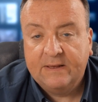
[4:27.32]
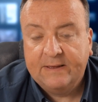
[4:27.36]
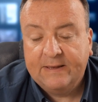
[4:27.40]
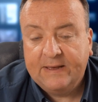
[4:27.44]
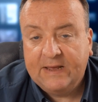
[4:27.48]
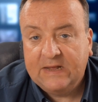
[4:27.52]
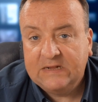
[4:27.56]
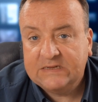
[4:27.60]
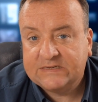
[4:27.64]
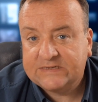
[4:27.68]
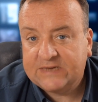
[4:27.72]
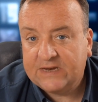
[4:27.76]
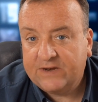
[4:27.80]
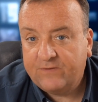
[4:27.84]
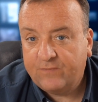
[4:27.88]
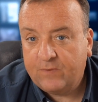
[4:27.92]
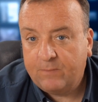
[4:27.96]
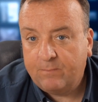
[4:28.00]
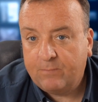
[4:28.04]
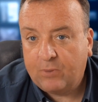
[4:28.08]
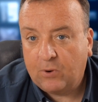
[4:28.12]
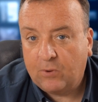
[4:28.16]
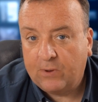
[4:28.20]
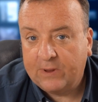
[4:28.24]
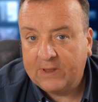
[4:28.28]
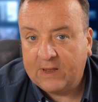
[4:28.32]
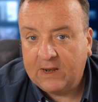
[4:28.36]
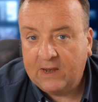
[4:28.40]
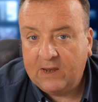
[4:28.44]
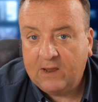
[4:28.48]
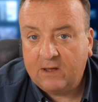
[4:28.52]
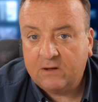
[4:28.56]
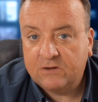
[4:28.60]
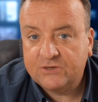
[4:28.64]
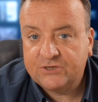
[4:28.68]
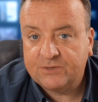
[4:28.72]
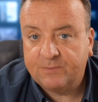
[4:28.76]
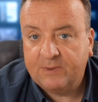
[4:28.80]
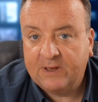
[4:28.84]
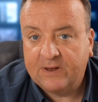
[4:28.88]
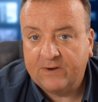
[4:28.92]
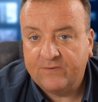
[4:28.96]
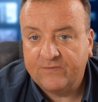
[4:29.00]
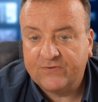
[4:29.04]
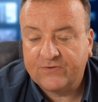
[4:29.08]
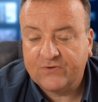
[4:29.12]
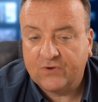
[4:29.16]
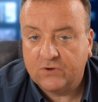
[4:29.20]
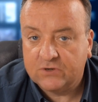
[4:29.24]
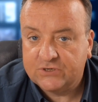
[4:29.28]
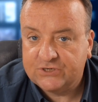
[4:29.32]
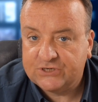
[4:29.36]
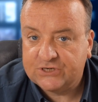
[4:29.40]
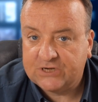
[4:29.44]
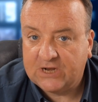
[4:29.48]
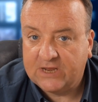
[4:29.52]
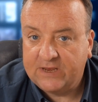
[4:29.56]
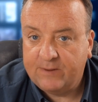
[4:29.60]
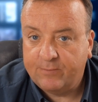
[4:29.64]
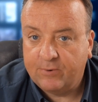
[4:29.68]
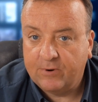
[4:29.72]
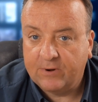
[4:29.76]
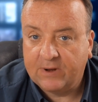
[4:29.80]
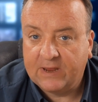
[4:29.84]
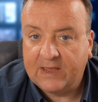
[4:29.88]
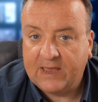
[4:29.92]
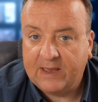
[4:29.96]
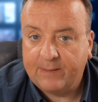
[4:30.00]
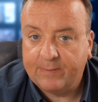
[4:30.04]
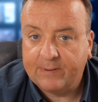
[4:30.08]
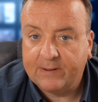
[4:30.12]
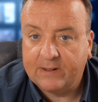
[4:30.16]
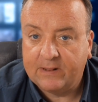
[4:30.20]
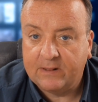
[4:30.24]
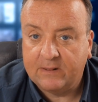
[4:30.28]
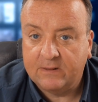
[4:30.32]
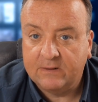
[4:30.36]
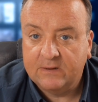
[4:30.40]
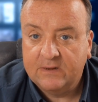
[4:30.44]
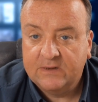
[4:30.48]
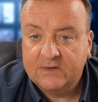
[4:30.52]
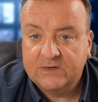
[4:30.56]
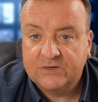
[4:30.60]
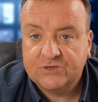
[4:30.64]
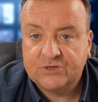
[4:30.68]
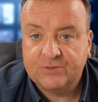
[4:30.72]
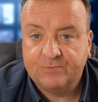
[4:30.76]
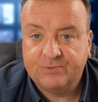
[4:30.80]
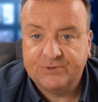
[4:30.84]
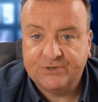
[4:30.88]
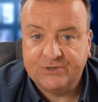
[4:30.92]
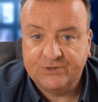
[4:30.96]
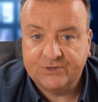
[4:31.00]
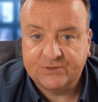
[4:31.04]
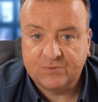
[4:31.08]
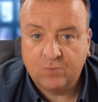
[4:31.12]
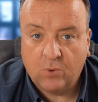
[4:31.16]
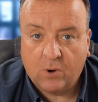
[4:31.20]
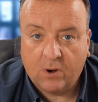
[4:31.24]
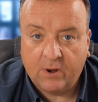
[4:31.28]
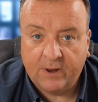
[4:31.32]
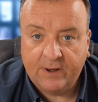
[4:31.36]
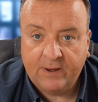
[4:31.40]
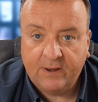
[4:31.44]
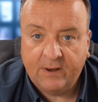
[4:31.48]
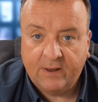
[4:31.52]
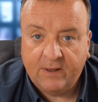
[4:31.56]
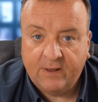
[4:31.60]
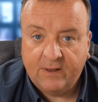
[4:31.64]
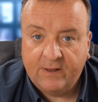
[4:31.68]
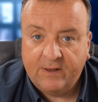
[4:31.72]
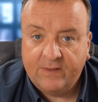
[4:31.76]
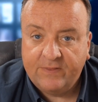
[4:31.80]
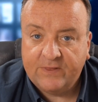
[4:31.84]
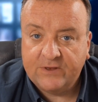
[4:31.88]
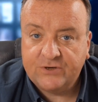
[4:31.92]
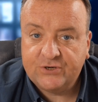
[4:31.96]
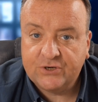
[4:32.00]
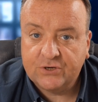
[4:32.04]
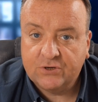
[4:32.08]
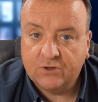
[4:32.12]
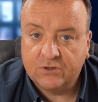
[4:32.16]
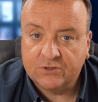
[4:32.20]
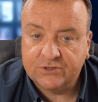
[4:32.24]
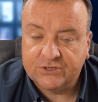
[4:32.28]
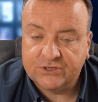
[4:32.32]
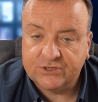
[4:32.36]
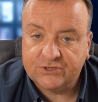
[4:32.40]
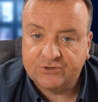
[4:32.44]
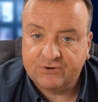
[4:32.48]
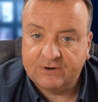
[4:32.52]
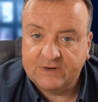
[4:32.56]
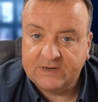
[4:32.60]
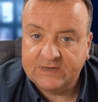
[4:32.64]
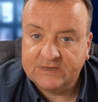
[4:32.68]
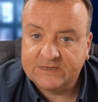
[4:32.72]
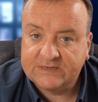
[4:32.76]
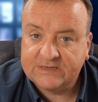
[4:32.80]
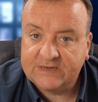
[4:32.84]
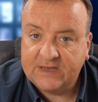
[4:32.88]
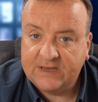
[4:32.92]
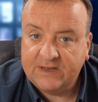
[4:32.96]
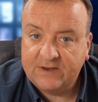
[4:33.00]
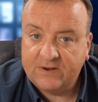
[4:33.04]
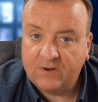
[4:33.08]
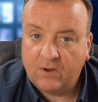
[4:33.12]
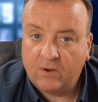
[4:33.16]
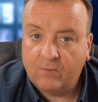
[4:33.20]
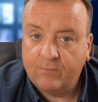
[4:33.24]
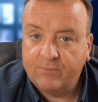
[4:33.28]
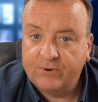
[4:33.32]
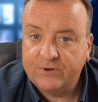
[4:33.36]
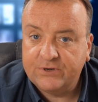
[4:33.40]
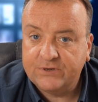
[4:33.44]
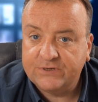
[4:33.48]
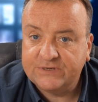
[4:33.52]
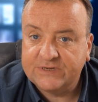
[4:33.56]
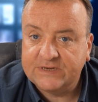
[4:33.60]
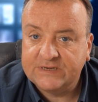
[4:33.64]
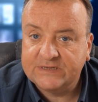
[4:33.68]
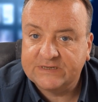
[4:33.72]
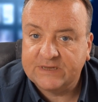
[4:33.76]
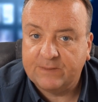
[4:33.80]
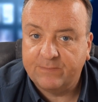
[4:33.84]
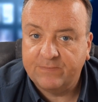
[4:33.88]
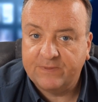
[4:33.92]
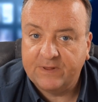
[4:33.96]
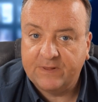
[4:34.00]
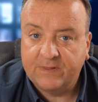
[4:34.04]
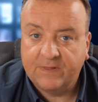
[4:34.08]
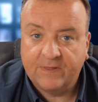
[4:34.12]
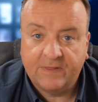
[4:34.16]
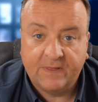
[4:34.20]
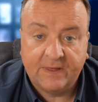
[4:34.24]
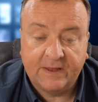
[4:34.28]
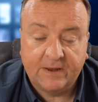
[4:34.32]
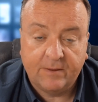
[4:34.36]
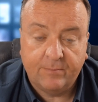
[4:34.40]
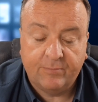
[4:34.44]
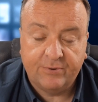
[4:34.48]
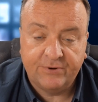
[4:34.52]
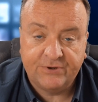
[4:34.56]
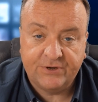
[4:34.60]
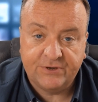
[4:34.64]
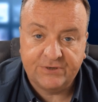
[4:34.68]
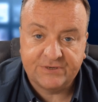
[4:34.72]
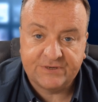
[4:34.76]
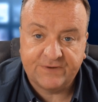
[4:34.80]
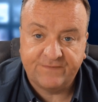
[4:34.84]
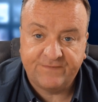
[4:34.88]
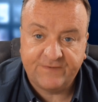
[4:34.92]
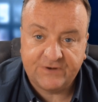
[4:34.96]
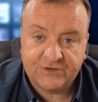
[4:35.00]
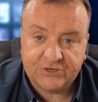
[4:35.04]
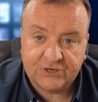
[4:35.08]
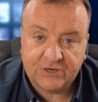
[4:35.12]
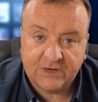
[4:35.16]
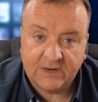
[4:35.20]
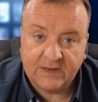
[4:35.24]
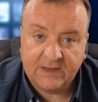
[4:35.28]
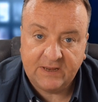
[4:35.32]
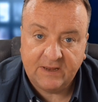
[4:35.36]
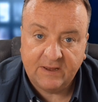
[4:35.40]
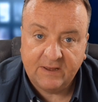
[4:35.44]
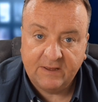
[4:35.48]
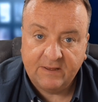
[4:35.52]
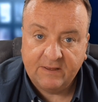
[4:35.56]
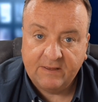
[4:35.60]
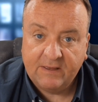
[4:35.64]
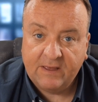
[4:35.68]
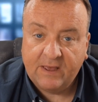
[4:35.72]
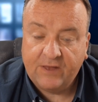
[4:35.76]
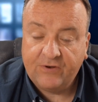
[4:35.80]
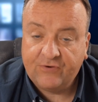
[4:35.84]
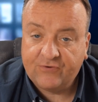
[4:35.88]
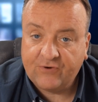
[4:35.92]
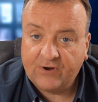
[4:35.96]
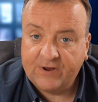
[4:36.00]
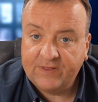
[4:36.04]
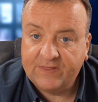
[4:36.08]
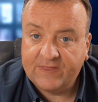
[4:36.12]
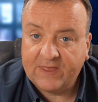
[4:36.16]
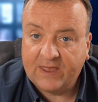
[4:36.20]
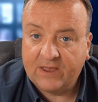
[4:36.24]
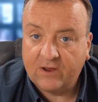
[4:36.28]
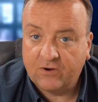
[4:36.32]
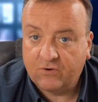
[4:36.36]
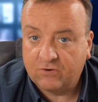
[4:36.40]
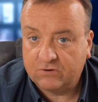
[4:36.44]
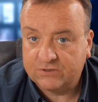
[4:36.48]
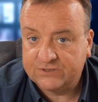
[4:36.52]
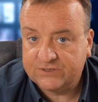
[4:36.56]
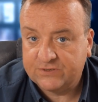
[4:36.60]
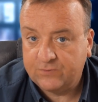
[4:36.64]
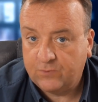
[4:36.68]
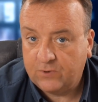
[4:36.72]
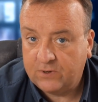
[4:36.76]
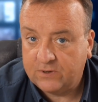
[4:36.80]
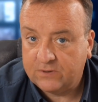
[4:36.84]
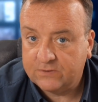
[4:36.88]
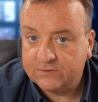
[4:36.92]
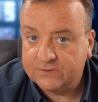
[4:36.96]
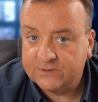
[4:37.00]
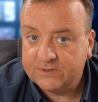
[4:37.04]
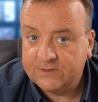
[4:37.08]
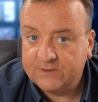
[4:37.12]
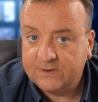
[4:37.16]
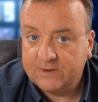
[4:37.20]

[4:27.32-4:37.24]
Instead of employing a large amount of Scottish labour and capital to produce wine, they should concentrate instead on producing something that they can produce efficiently and trade that across the world,